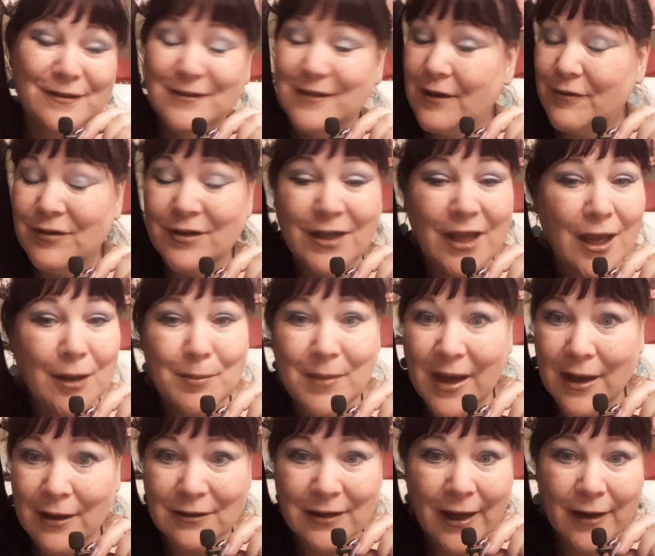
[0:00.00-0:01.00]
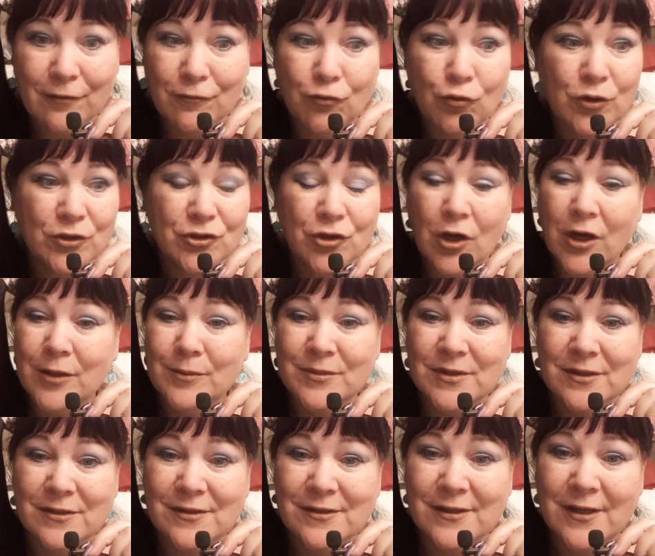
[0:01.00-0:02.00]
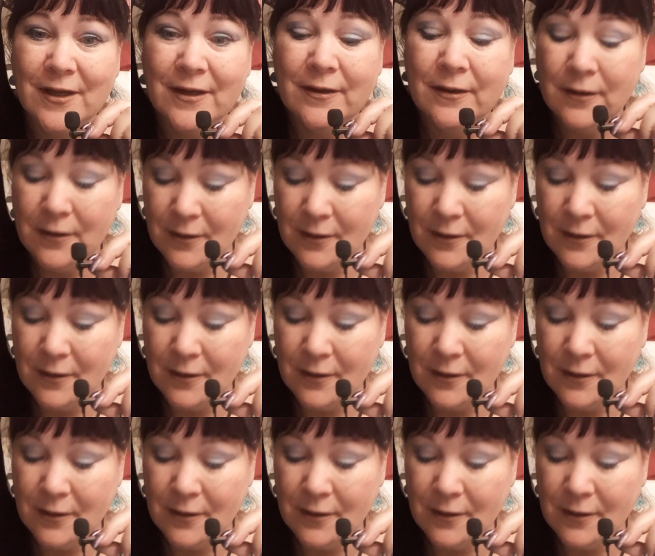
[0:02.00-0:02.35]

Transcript: Devin came out like 4 times and said,